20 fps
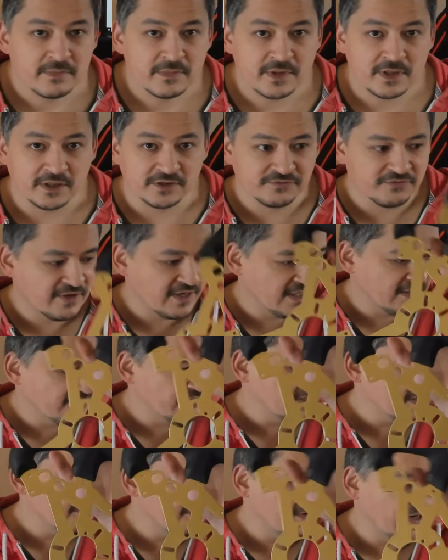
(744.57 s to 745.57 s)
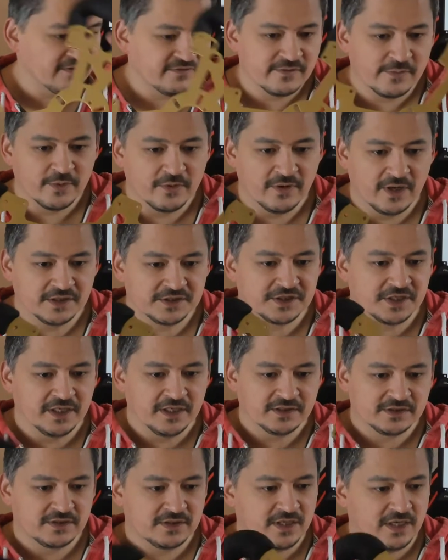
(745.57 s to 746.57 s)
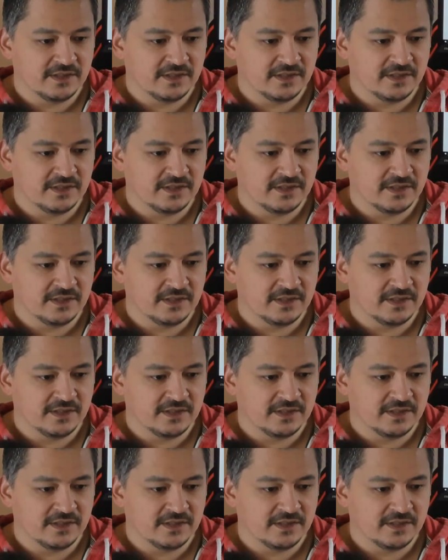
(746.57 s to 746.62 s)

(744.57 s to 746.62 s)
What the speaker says: is really, really favourable actually. It's